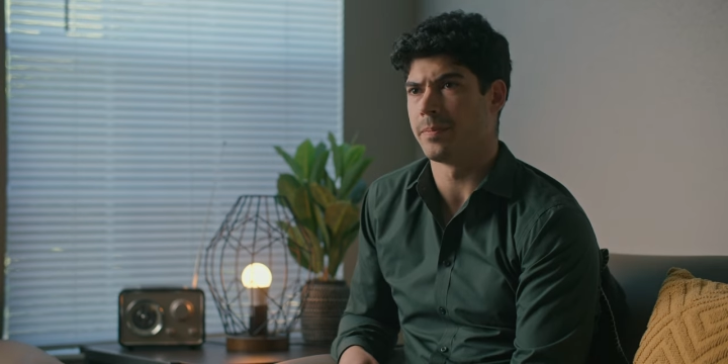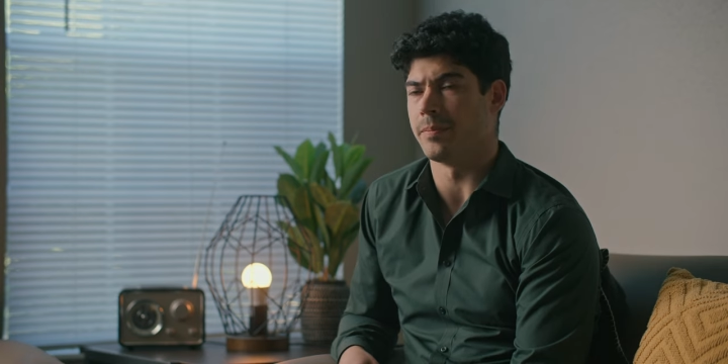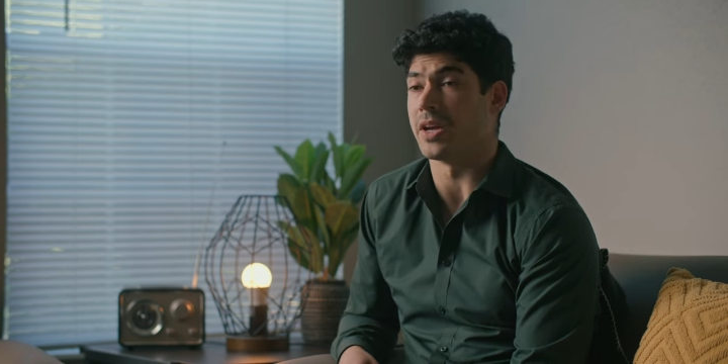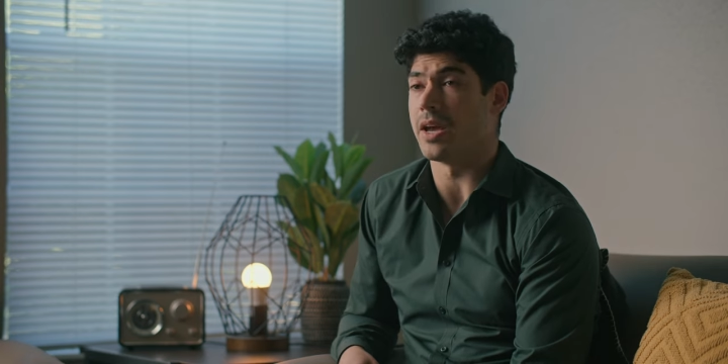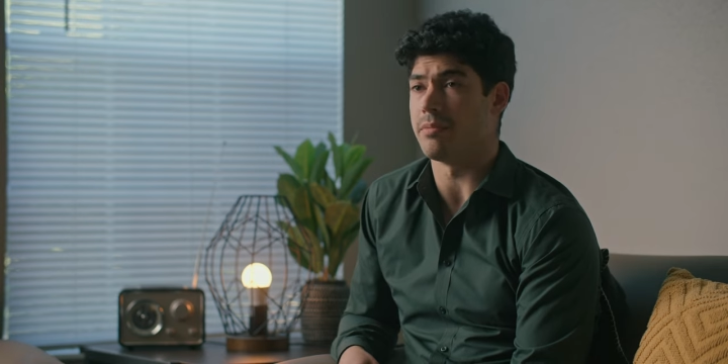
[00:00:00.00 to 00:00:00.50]

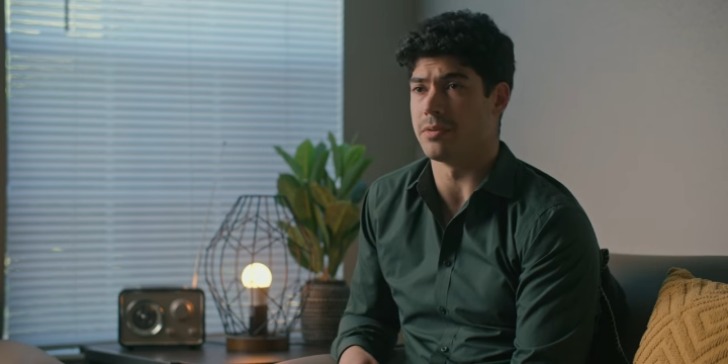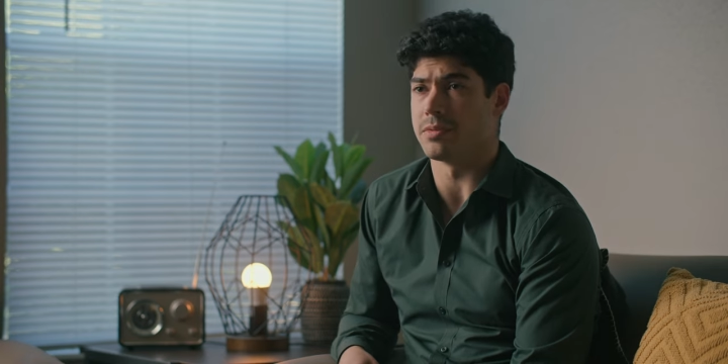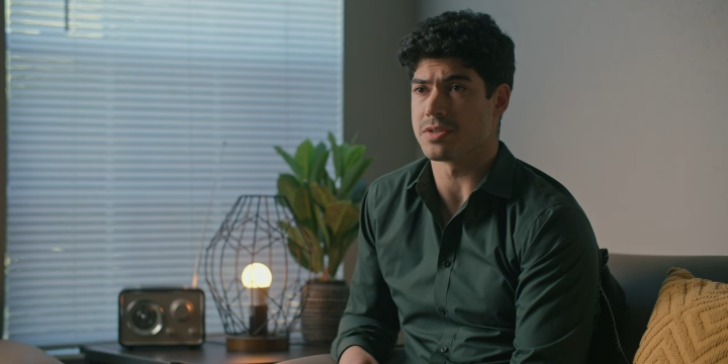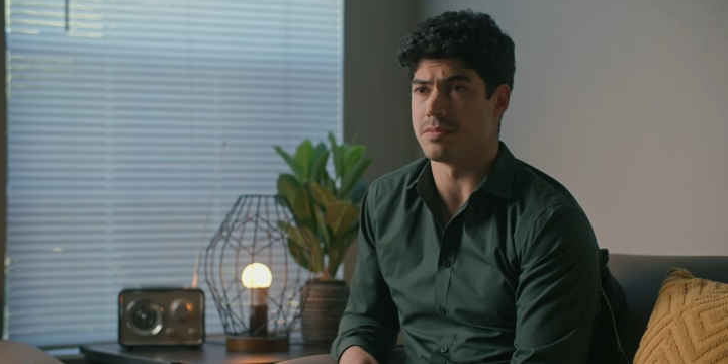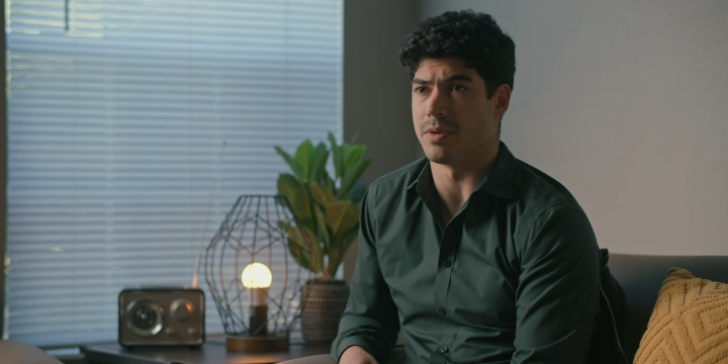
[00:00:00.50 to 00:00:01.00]
But Gabriel
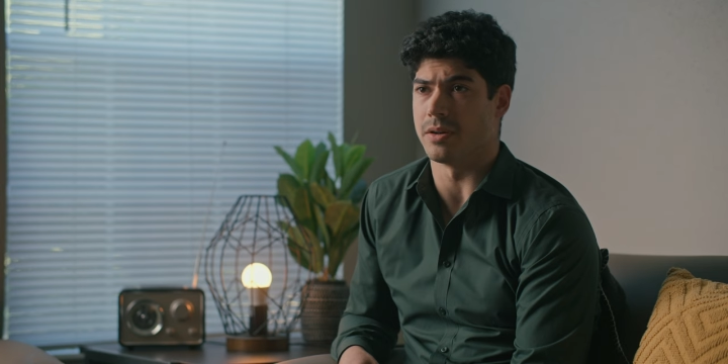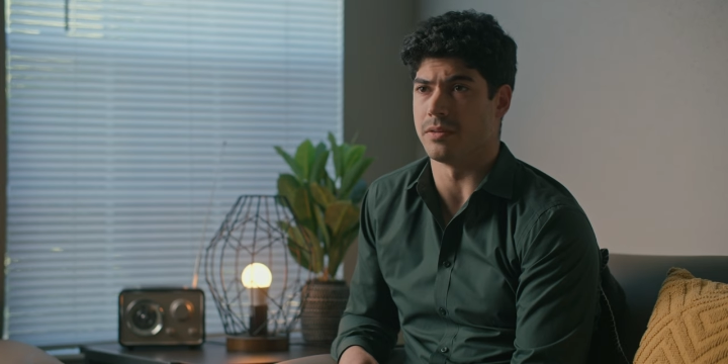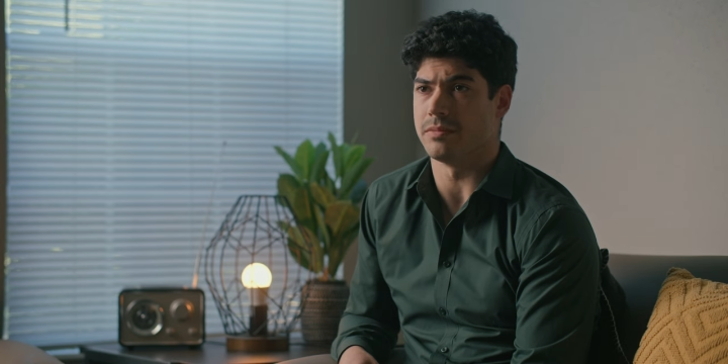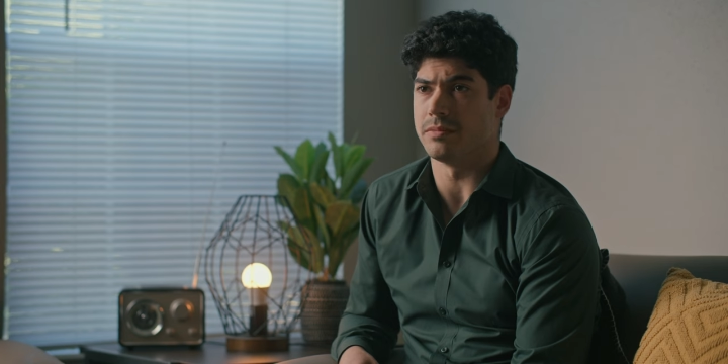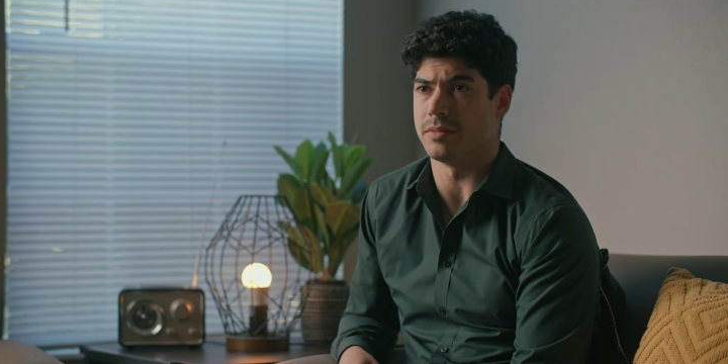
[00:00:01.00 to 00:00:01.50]
was smart,
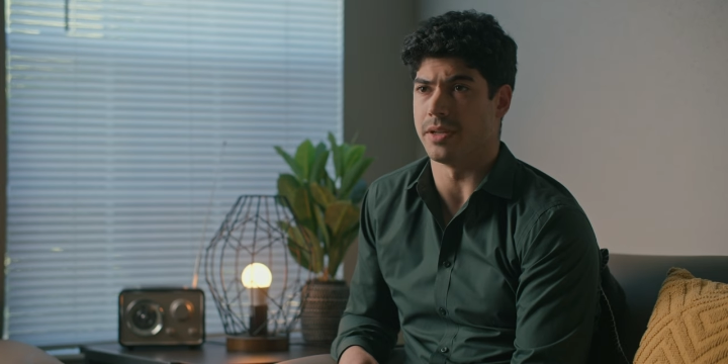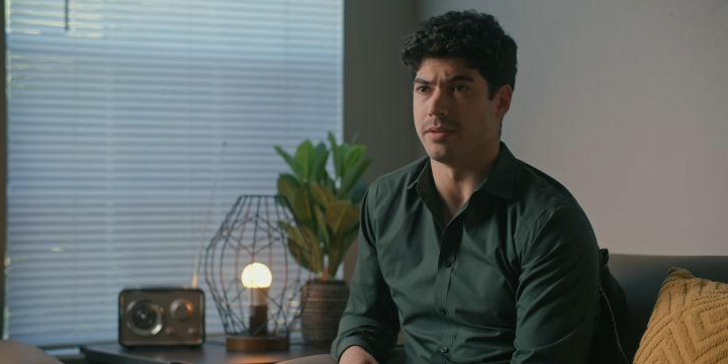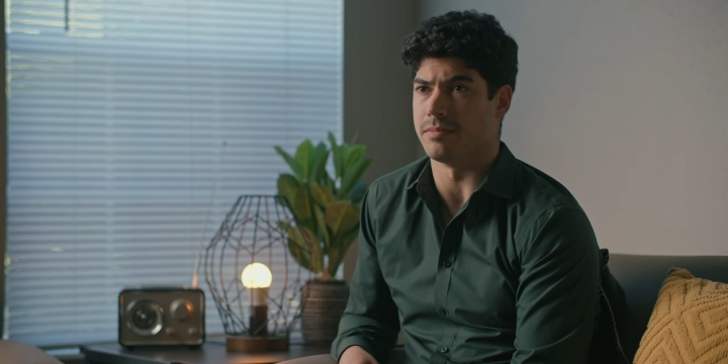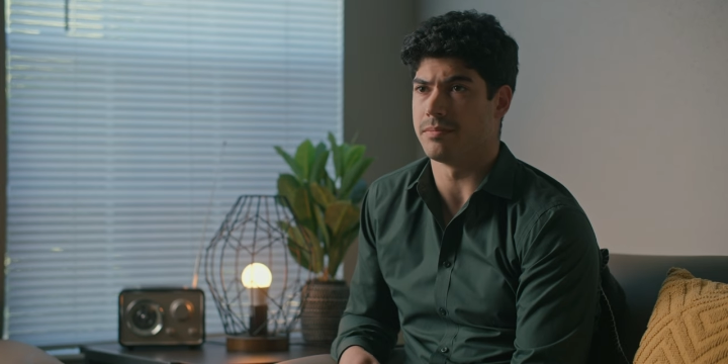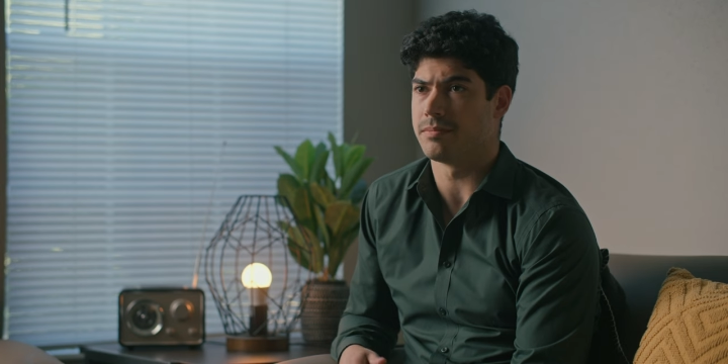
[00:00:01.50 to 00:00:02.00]

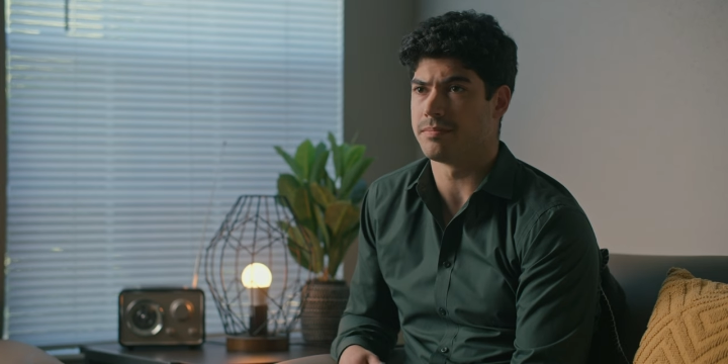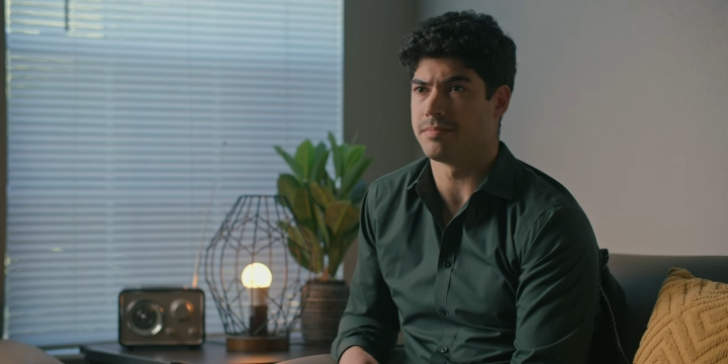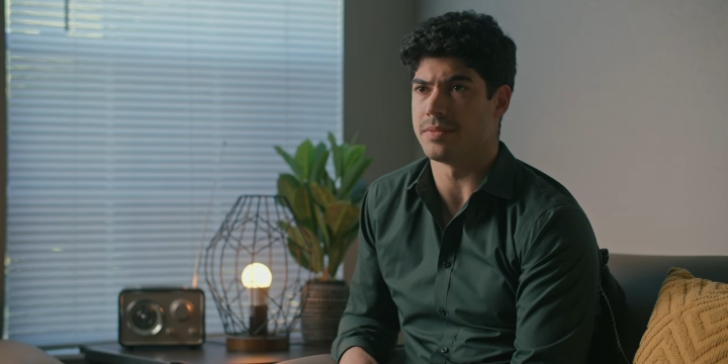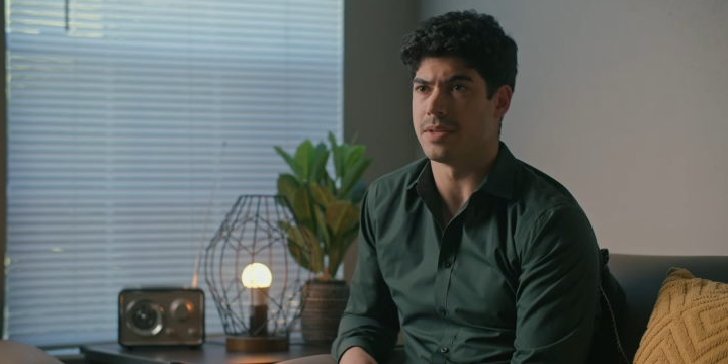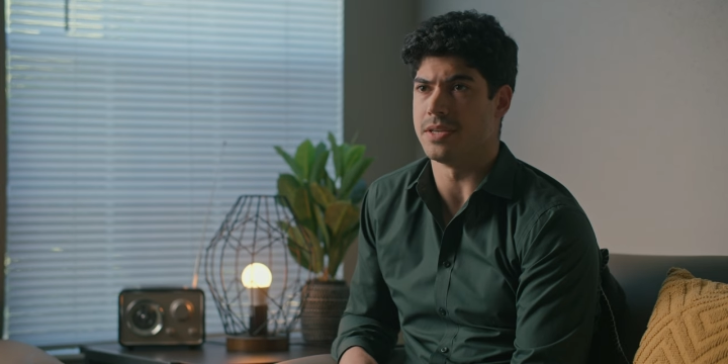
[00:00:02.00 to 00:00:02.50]
and
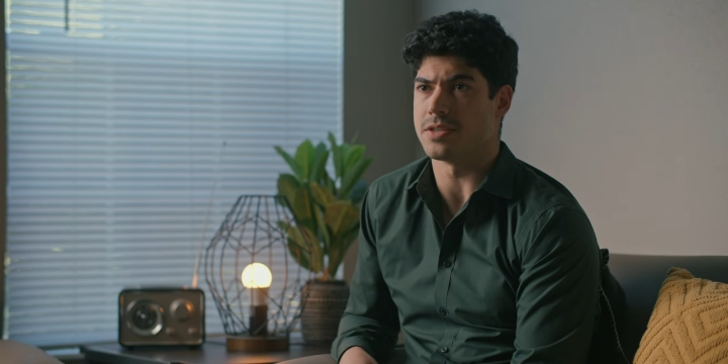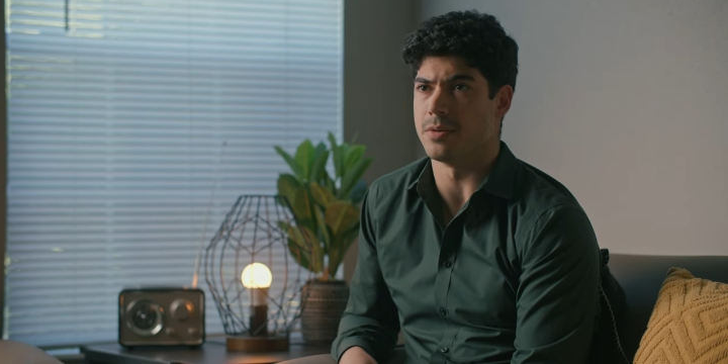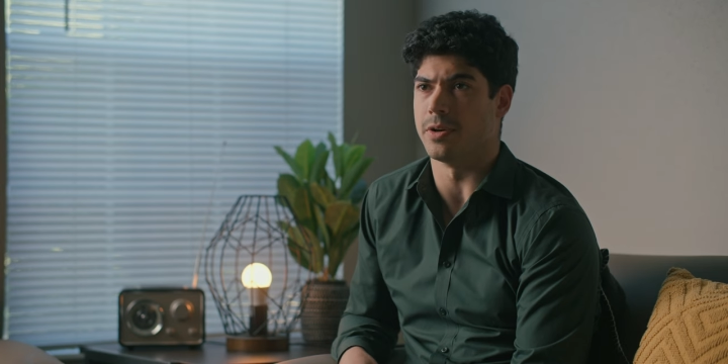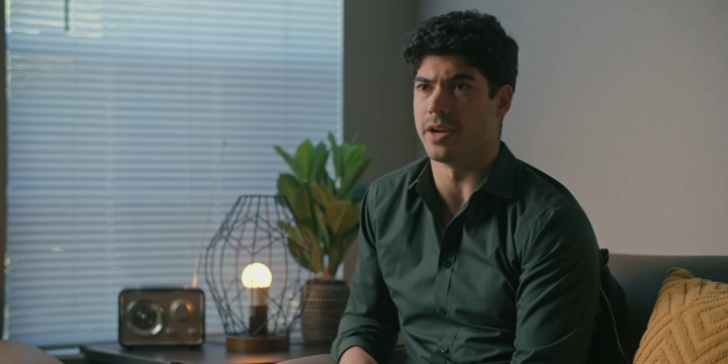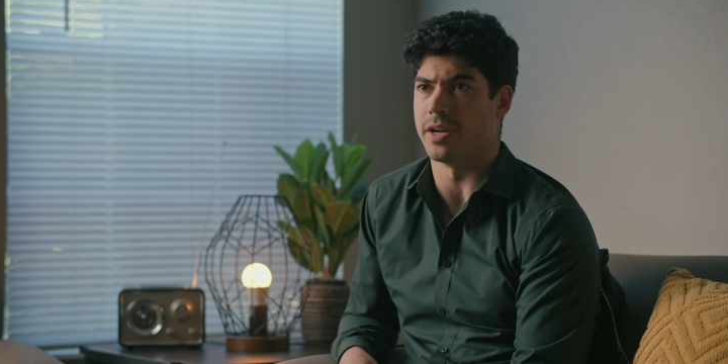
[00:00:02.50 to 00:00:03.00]
he's
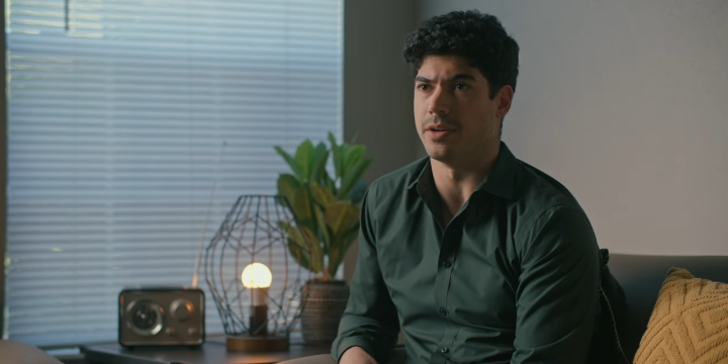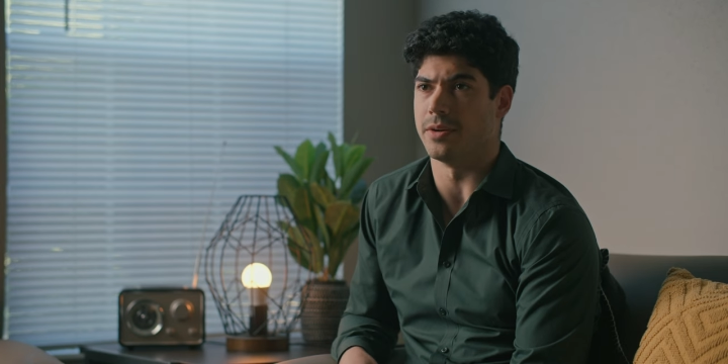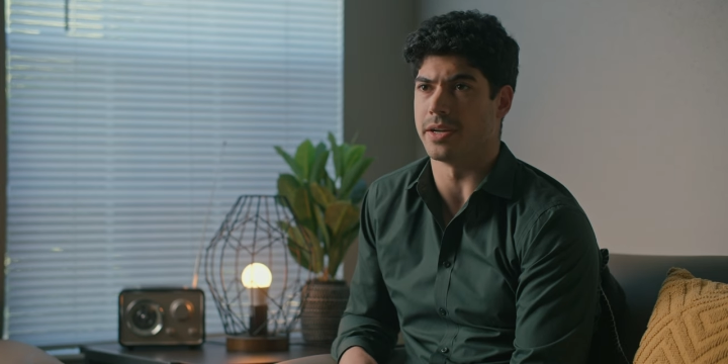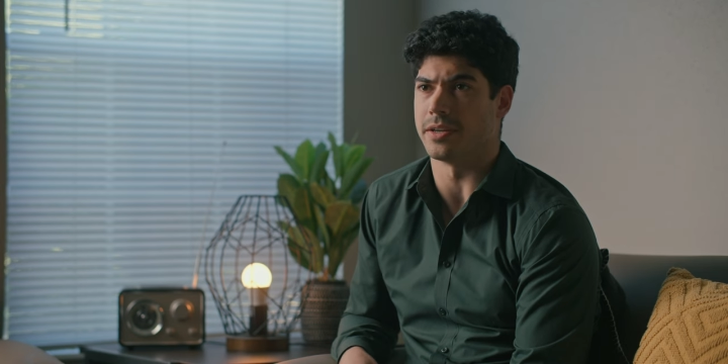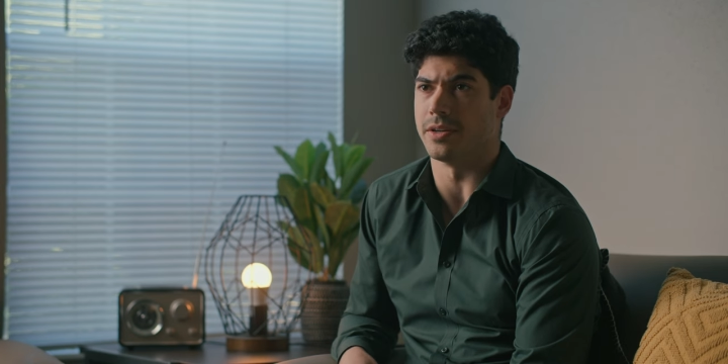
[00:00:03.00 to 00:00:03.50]
someone I
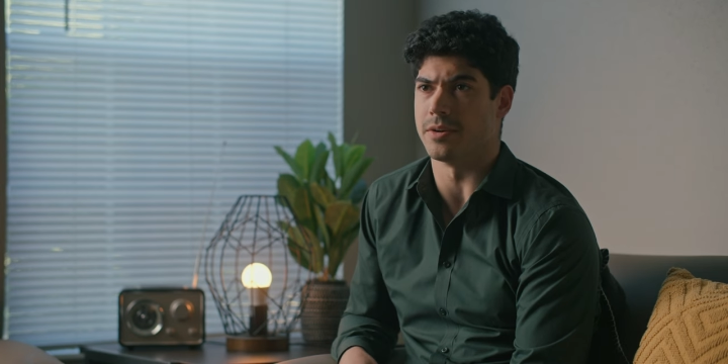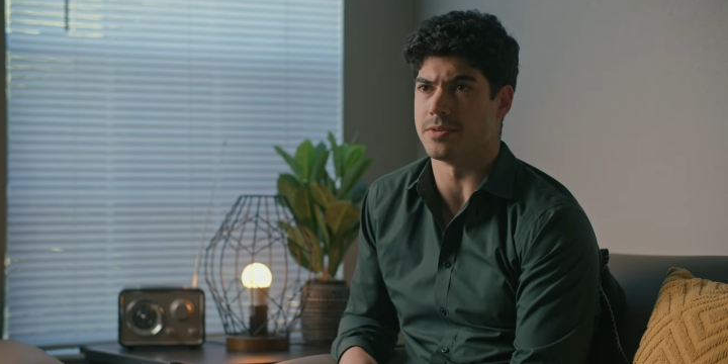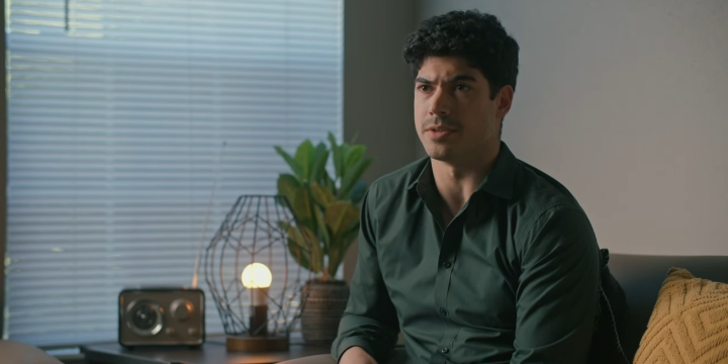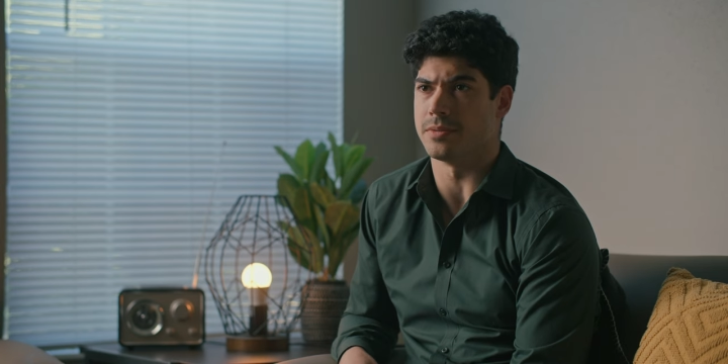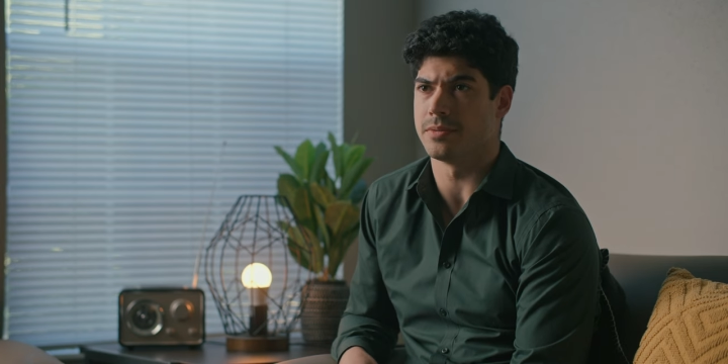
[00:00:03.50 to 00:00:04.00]
know I can go
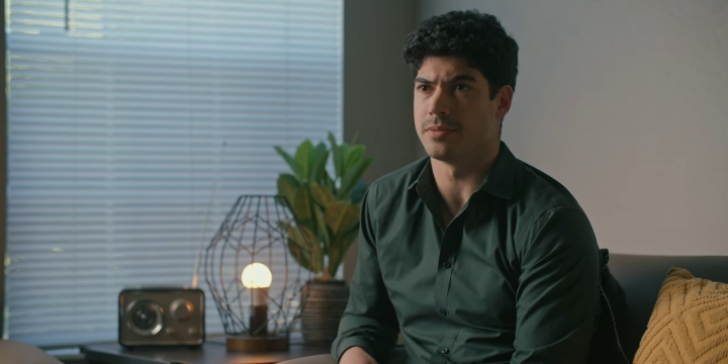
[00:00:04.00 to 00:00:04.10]
to.